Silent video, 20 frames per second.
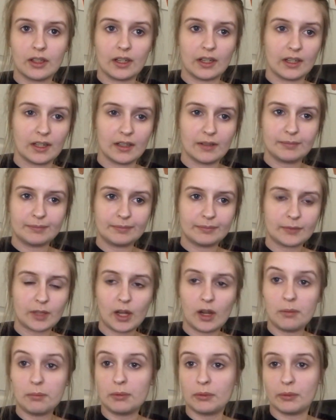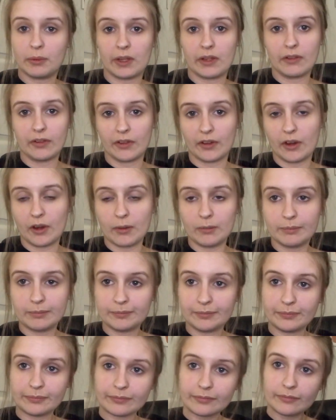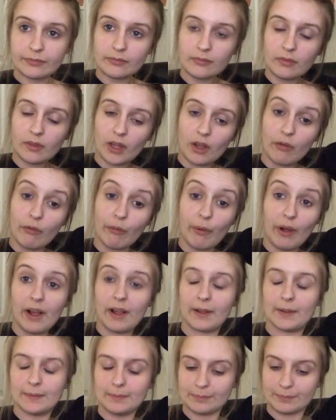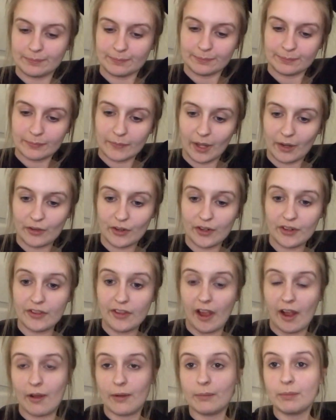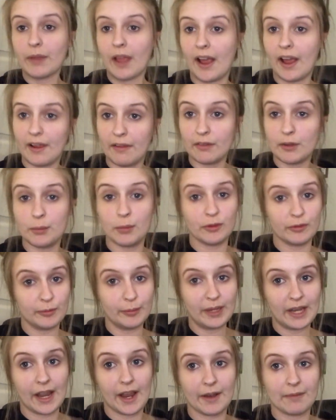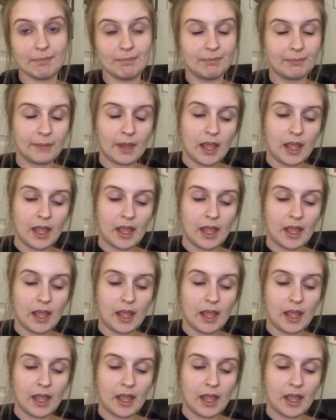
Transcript: A uh, couple weeks ago. Well, turns out I have to move him again.